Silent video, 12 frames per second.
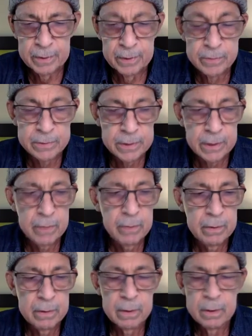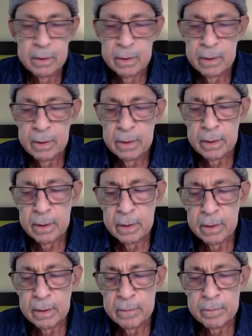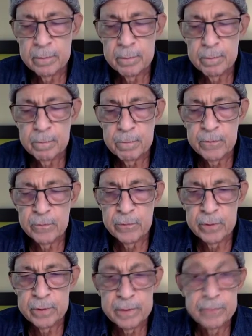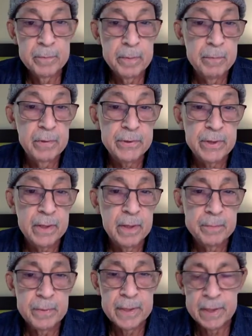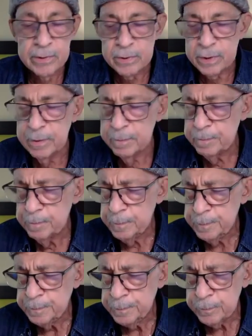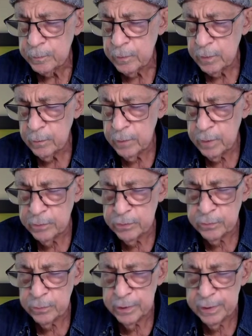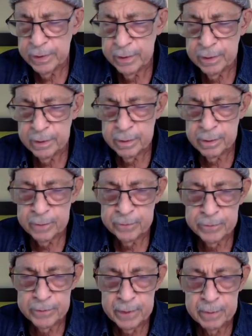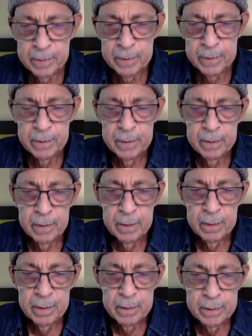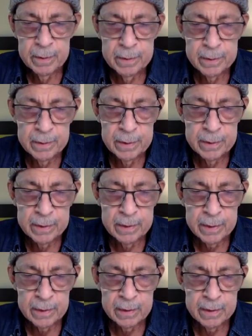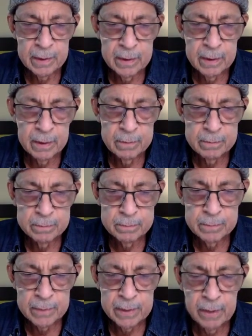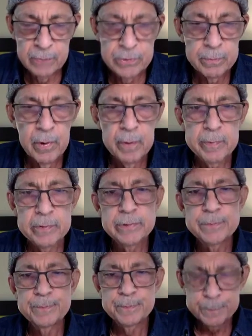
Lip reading: years ago uh, for a different publishing company, actually. I was working for them entitled Count Your Marbles.